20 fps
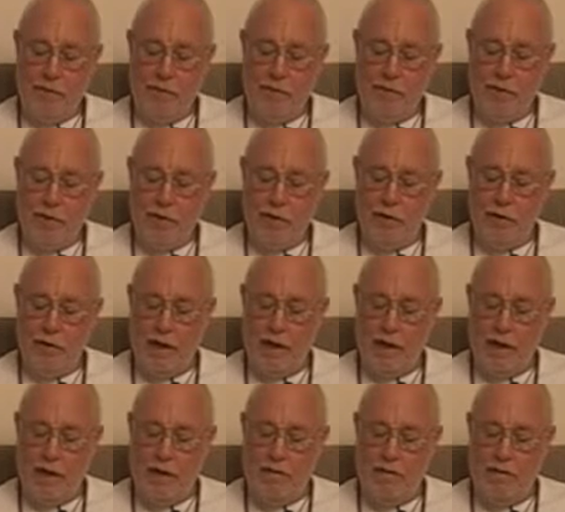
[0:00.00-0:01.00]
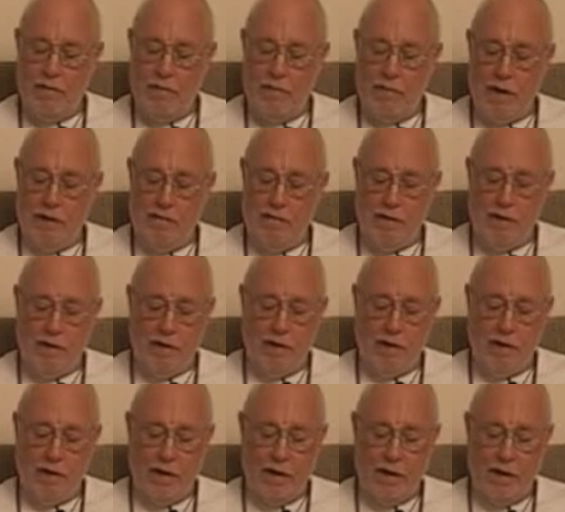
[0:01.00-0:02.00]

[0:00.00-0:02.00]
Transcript: still they gave up everything